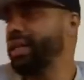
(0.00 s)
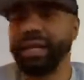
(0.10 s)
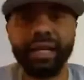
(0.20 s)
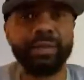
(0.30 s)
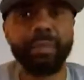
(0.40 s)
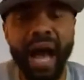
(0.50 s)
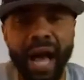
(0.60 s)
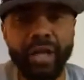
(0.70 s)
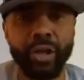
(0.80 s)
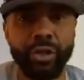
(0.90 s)
in
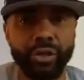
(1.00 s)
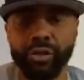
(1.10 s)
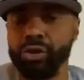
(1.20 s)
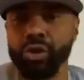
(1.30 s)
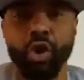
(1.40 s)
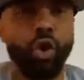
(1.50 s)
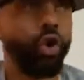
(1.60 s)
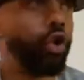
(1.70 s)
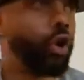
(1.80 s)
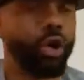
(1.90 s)
Myers
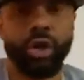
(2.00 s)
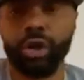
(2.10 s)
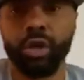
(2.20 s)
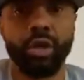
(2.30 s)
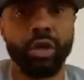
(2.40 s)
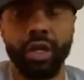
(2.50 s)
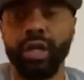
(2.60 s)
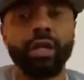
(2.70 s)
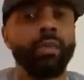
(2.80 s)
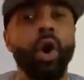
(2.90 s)
or
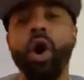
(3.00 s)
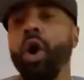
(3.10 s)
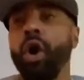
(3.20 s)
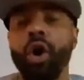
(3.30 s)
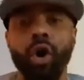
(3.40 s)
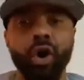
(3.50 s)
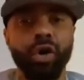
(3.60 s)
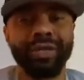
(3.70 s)
in the mall?